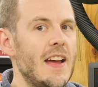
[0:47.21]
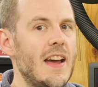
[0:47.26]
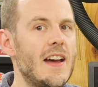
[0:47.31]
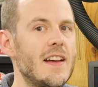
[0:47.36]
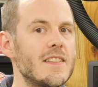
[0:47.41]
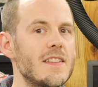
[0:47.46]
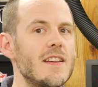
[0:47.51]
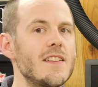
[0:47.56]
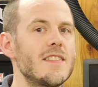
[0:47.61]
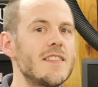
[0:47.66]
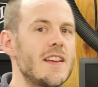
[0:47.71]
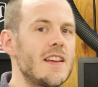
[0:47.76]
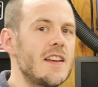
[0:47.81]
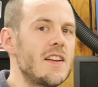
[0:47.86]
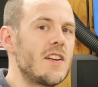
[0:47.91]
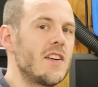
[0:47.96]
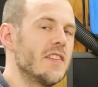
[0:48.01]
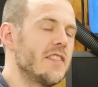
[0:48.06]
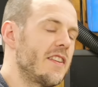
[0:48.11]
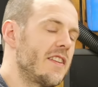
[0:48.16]
As I
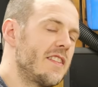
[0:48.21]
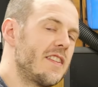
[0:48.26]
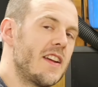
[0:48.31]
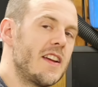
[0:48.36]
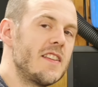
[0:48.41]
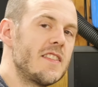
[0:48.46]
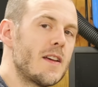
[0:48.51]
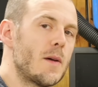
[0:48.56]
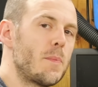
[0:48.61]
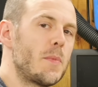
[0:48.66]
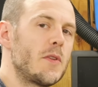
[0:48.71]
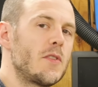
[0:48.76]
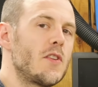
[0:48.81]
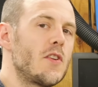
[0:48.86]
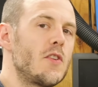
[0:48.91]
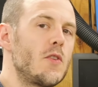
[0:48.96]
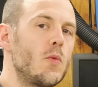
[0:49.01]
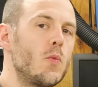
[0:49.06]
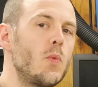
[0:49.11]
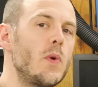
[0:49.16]
said, on today's
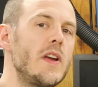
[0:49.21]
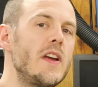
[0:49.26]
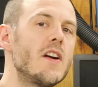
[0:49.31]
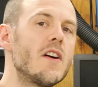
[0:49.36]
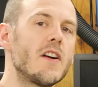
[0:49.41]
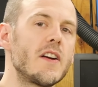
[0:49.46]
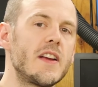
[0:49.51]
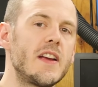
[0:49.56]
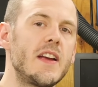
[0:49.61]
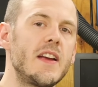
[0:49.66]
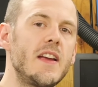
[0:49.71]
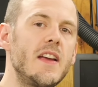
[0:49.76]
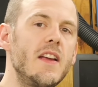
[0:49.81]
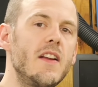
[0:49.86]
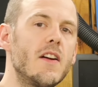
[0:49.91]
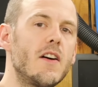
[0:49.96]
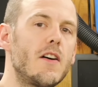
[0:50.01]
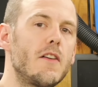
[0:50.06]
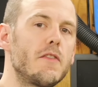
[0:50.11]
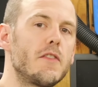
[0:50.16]
episode, we are
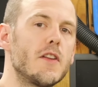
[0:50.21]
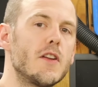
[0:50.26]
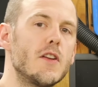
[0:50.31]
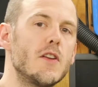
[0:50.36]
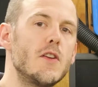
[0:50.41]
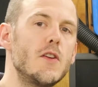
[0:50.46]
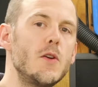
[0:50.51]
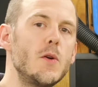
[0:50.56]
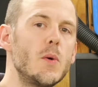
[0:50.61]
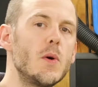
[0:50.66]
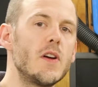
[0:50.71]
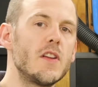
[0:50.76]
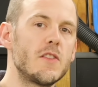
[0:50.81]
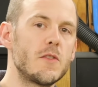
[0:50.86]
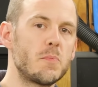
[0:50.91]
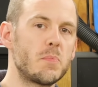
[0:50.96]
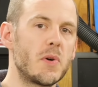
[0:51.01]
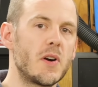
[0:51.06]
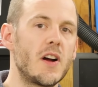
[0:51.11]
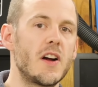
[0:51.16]
kicking off the
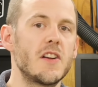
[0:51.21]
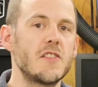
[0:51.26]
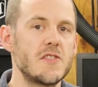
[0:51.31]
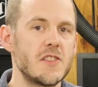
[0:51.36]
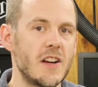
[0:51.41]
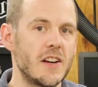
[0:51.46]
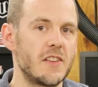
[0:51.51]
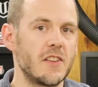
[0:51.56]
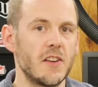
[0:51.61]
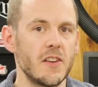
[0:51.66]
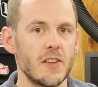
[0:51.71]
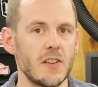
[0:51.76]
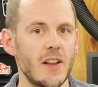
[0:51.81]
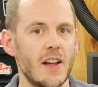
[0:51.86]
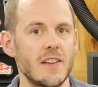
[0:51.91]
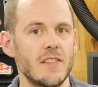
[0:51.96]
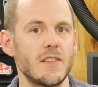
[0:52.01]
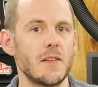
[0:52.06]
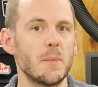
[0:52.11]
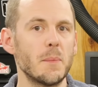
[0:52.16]
newest project on
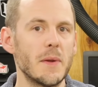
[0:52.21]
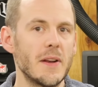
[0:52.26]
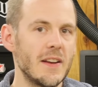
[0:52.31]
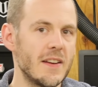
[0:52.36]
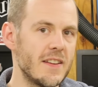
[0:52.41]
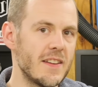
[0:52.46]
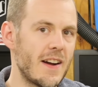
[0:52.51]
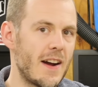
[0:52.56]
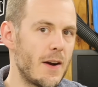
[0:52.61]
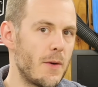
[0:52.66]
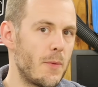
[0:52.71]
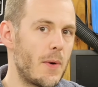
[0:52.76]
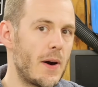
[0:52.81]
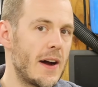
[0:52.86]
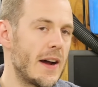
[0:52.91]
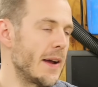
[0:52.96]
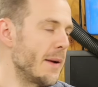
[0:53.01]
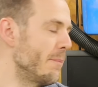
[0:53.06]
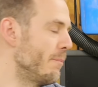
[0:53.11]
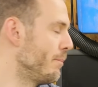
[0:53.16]
Classic Mini
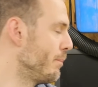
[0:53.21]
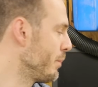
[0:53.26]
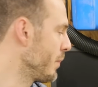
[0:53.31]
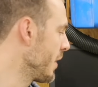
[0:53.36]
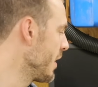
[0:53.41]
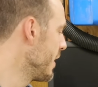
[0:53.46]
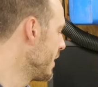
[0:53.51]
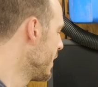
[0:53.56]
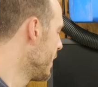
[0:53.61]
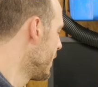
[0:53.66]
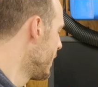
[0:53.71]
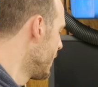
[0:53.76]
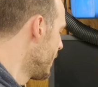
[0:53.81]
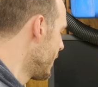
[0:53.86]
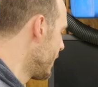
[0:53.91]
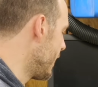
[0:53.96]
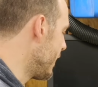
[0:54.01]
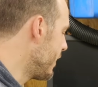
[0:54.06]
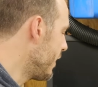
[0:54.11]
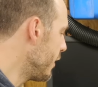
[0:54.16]
DIY.
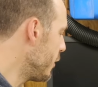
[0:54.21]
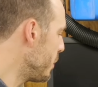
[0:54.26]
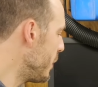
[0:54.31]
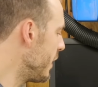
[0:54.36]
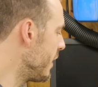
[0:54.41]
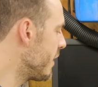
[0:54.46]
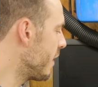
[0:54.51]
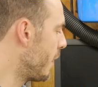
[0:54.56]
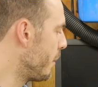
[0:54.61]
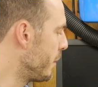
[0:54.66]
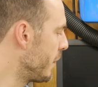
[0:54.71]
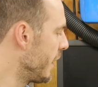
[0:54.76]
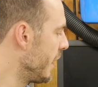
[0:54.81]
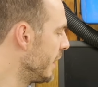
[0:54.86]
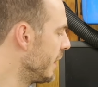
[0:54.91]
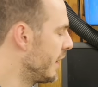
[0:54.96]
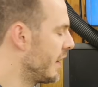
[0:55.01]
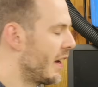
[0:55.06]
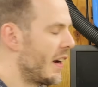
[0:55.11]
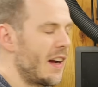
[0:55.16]
This has been
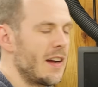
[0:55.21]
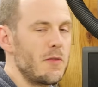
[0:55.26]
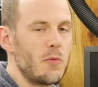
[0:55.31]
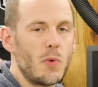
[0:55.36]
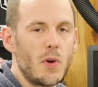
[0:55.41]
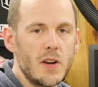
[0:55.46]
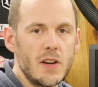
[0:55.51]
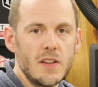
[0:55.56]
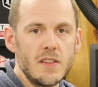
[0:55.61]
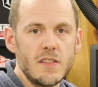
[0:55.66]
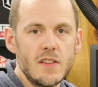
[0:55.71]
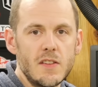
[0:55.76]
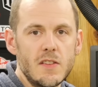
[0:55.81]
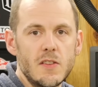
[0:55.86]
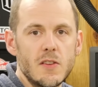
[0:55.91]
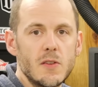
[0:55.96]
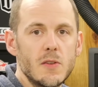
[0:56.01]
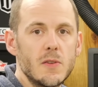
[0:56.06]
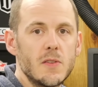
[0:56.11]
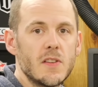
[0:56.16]
something that I've wanted to
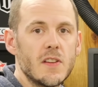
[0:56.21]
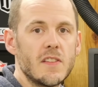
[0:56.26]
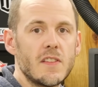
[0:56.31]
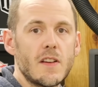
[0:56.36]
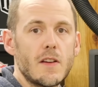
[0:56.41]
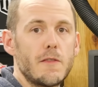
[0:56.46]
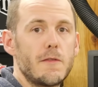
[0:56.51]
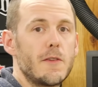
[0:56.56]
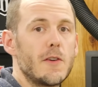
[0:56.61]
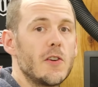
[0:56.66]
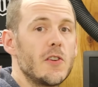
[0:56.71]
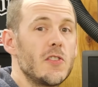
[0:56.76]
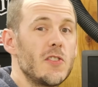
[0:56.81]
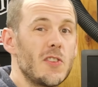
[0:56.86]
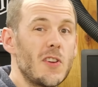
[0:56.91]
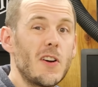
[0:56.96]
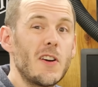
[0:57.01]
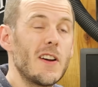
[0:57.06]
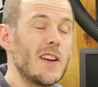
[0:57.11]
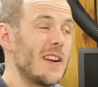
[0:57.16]
do since I first
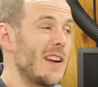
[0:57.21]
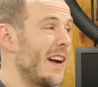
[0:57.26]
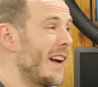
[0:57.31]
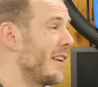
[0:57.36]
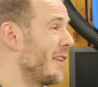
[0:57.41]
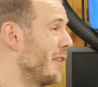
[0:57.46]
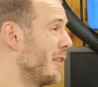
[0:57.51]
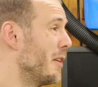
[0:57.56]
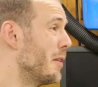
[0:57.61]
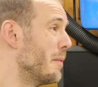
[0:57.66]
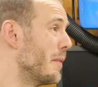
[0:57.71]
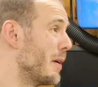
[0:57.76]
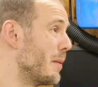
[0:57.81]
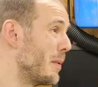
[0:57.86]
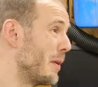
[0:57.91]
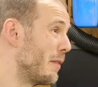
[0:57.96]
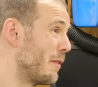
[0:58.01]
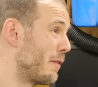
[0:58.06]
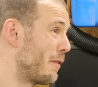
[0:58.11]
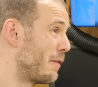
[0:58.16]
saw it, I don't know,
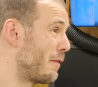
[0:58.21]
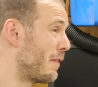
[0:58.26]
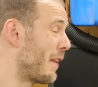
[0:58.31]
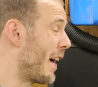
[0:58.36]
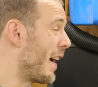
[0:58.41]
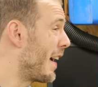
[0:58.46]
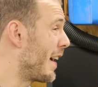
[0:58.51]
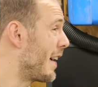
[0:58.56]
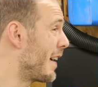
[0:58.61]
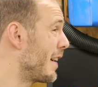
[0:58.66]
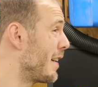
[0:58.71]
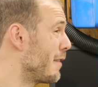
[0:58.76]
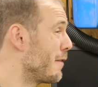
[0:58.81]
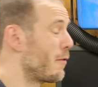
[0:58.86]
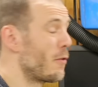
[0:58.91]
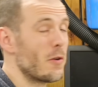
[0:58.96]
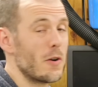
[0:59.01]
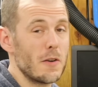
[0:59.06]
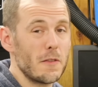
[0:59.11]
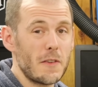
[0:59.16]
maybe five,
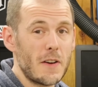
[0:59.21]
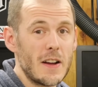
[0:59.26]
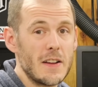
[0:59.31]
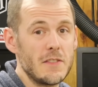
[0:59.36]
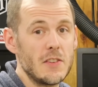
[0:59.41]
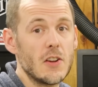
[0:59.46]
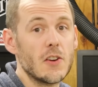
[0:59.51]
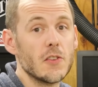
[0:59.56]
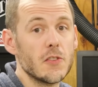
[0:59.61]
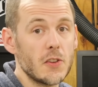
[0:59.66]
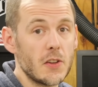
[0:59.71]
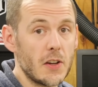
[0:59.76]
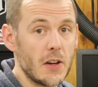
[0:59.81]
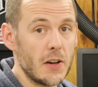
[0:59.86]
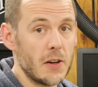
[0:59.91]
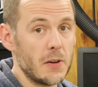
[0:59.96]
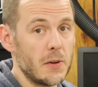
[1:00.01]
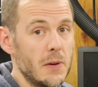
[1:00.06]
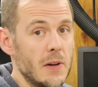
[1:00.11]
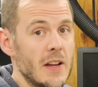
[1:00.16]
four or five years
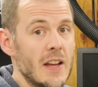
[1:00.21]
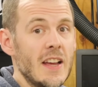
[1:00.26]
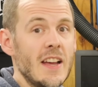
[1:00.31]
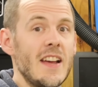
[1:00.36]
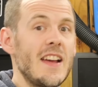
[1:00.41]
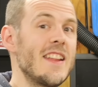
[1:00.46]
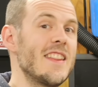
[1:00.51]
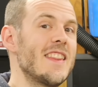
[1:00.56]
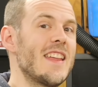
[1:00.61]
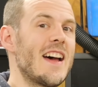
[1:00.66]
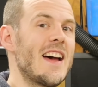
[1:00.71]
ago, and